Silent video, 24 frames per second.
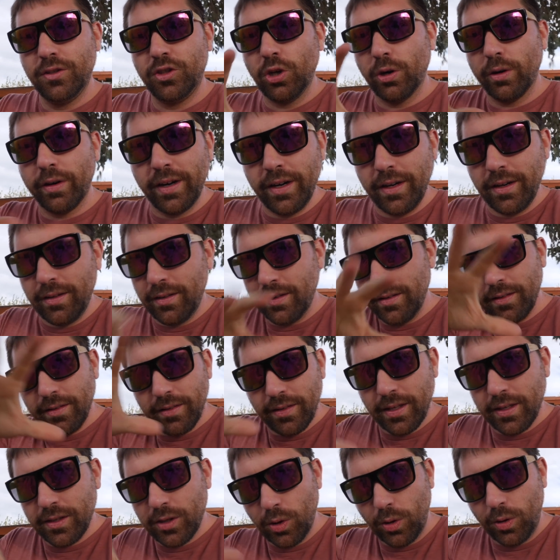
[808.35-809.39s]
during
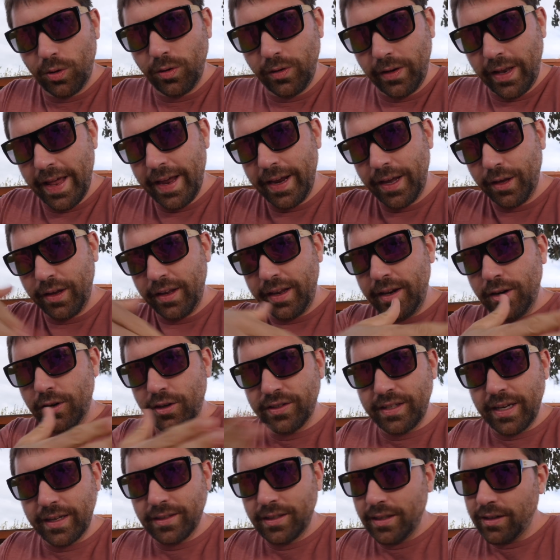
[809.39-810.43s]
this whole like
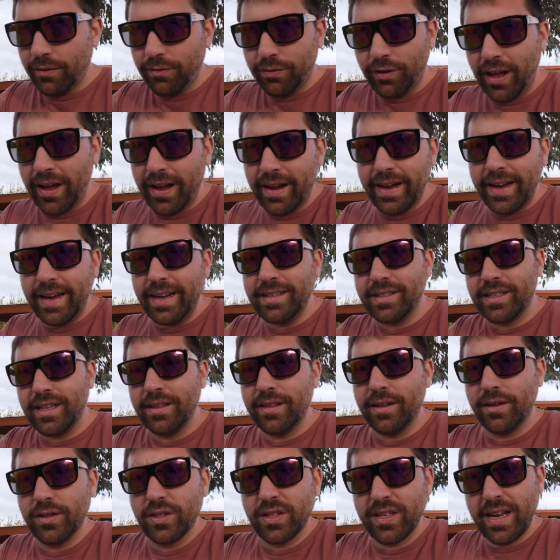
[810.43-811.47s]
intersecting of lines
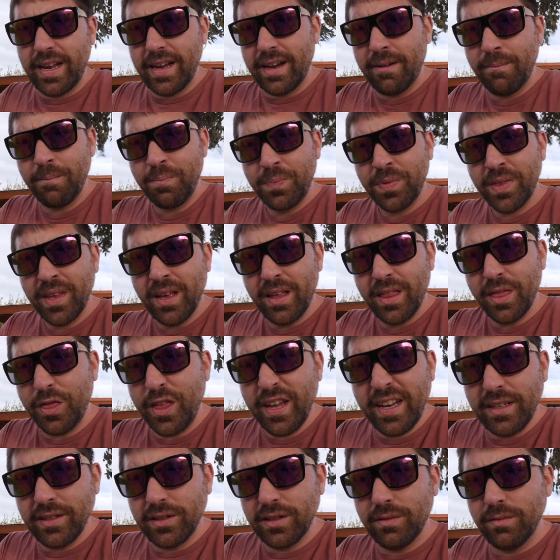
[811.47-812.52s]
and there's like
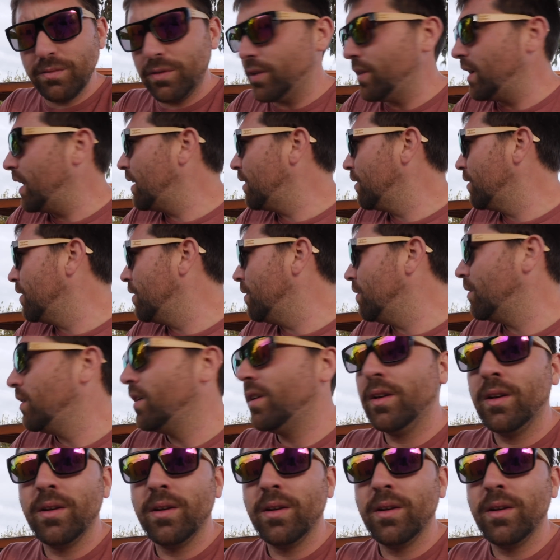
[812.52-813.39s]
things involved, I don't know.